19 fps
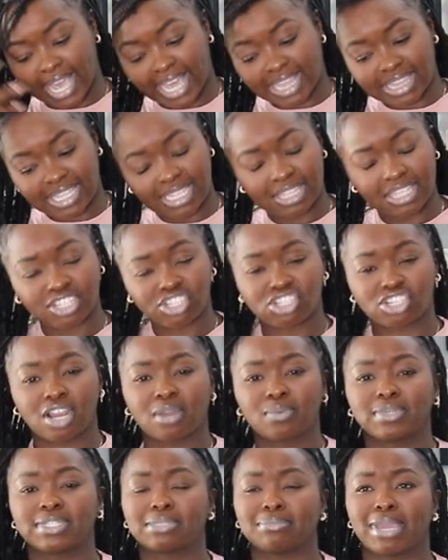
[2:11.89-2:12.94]
I think the
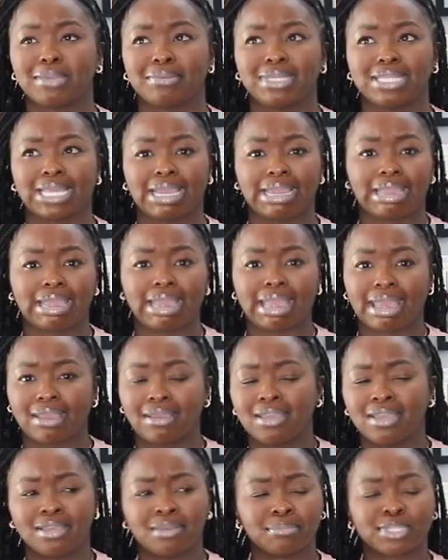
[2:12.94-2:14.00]
shirt was maybe like
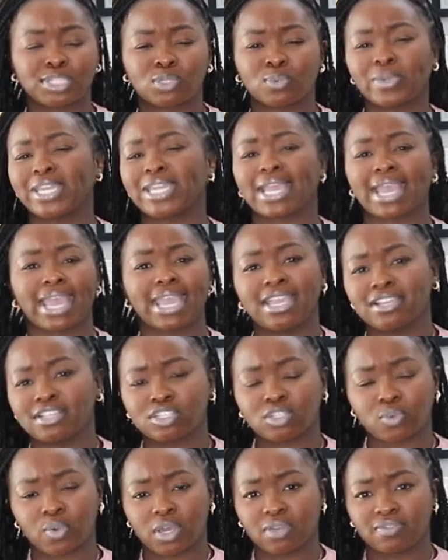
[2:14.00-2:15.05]
between eight
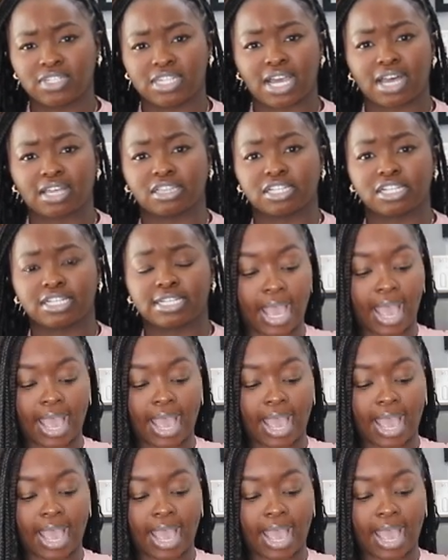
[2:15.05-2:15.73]
and twelve dollars.